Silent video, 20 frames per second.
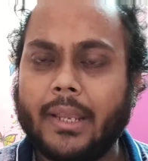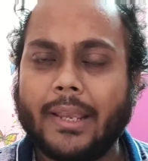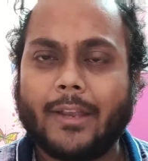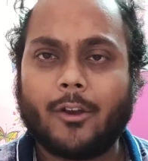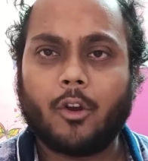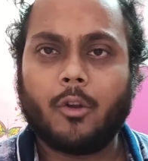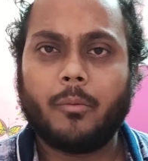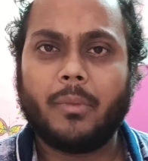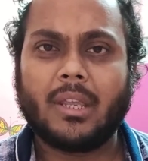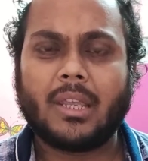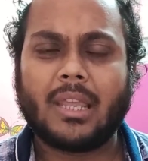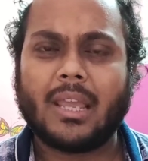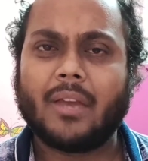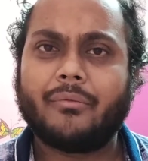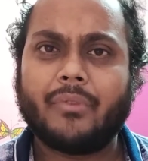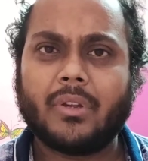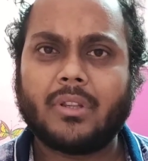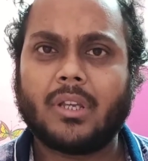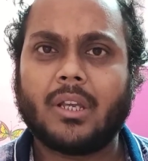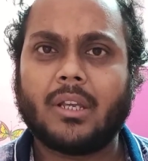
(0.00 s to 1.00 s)
economic,
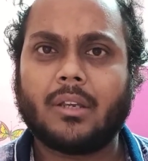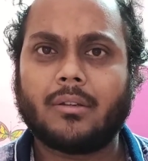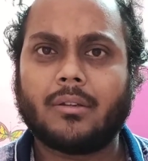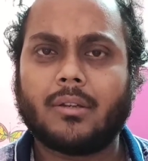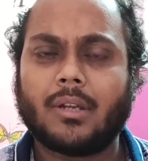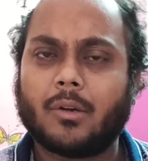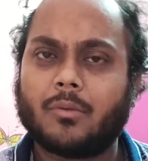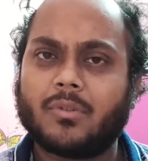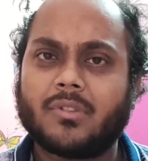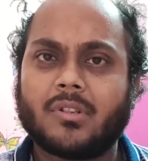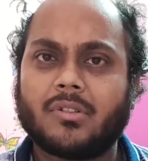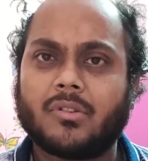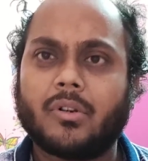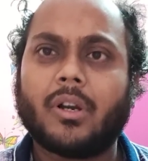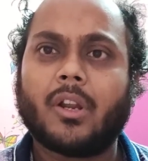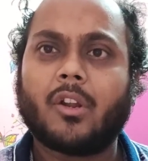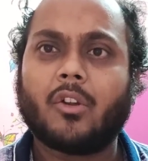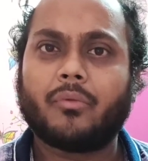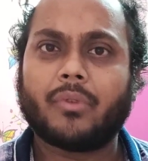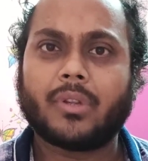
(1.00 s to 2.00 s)
everything that was just
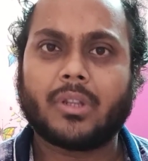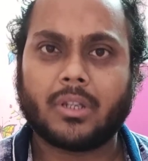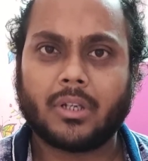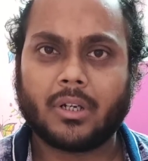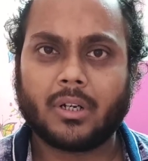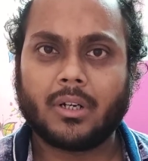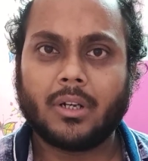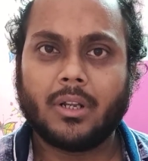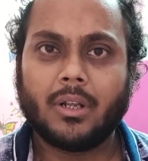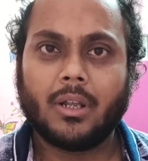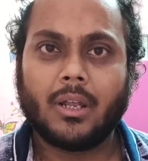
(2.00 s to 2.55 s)
written over there.